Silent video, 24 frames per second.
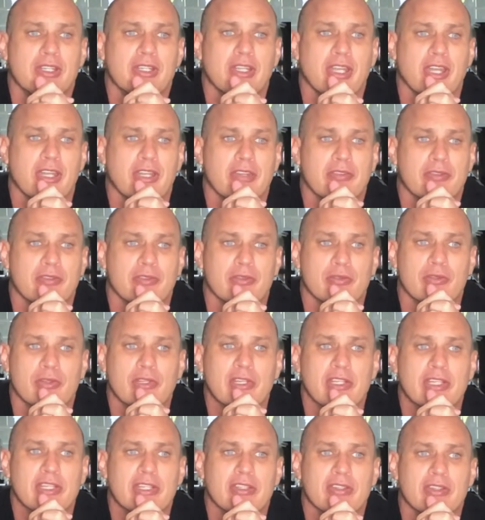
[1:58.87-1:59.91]
And if you
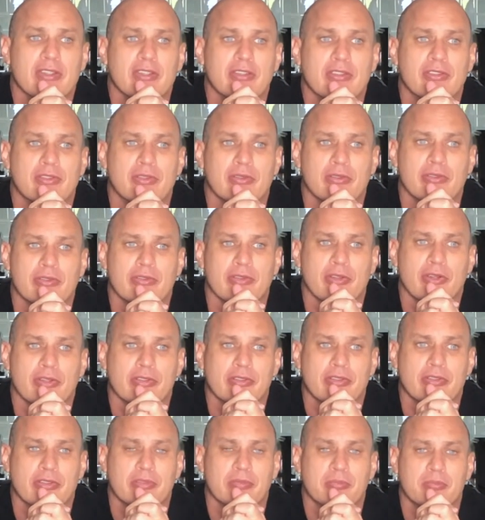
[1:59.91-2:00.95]
really do
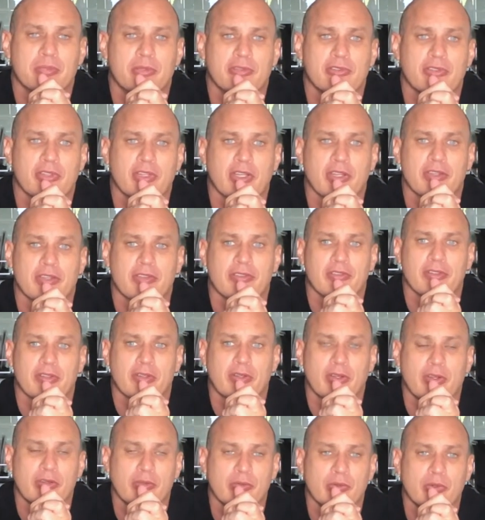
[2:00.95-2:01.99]
start pushing out a
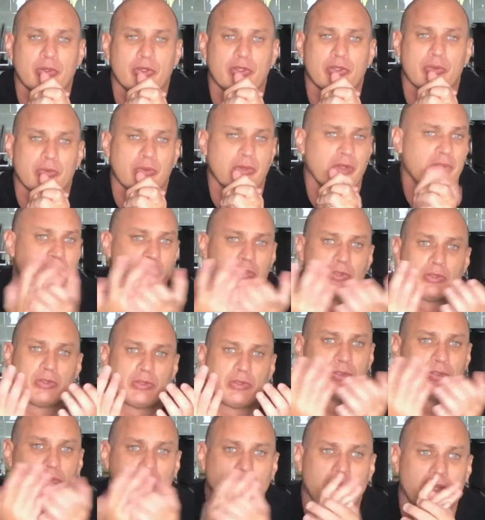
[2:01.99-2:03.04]
lot of work and whatever,
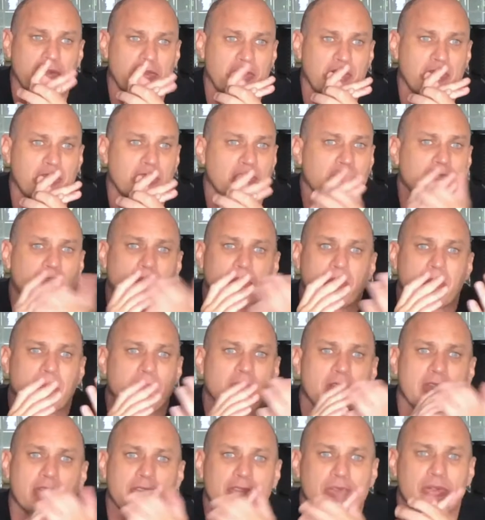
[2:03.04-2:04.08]
I think you can
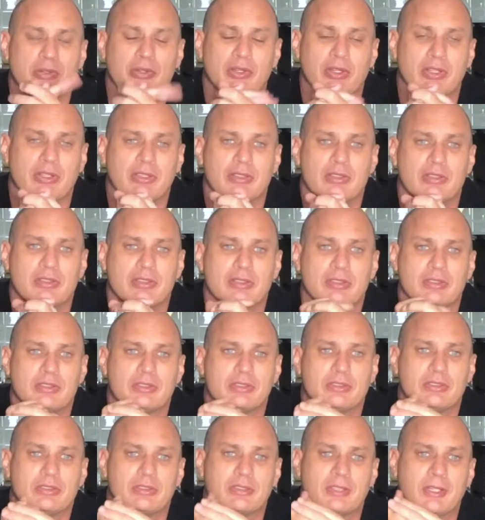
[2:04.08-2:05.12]
upgrade to
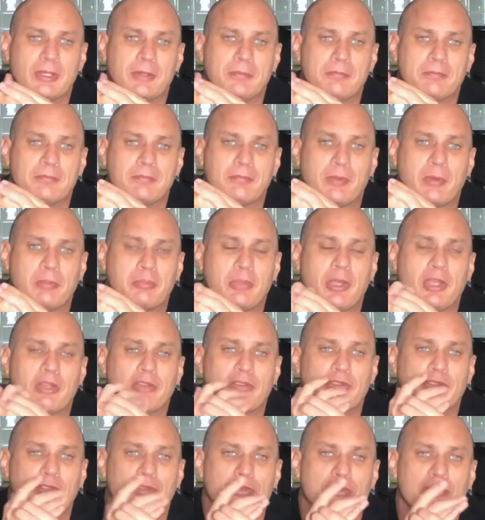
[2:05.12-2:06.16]
a paid
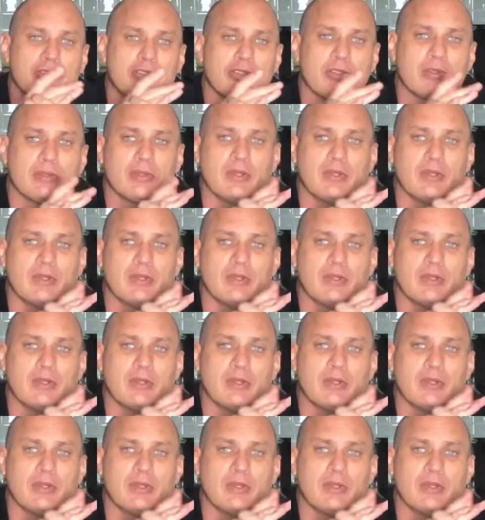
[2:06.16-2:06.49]
solution.